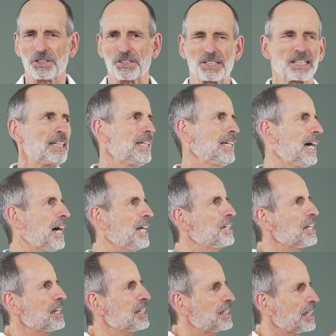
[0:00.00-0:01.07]
and only differs
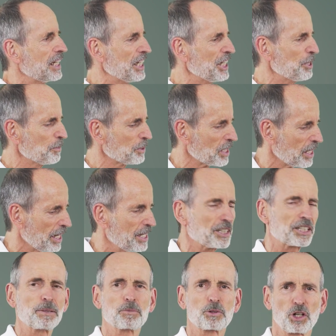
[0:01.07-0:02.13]
in intensity, and
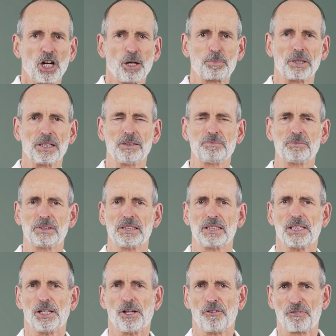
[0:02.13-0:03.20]
that means
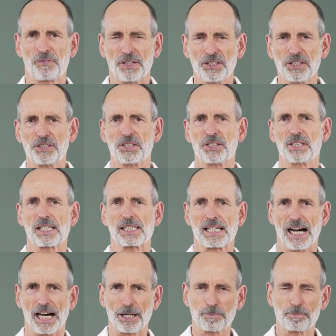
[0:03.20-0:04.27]
every joint in your body
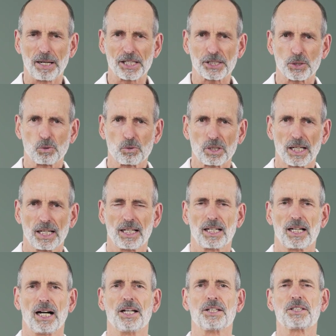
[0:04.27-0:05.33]
adapts to
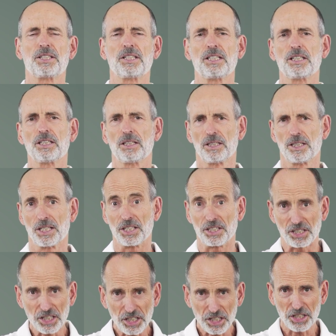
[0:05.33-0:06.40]
these inactive
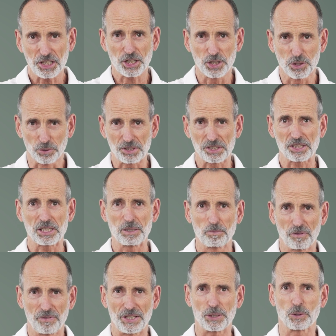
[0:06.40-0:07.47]
angles of
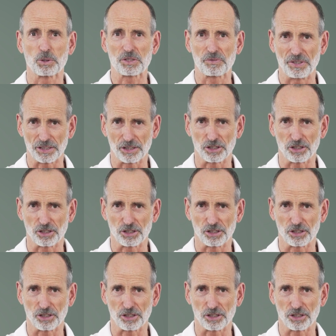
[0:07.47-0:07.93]
motion.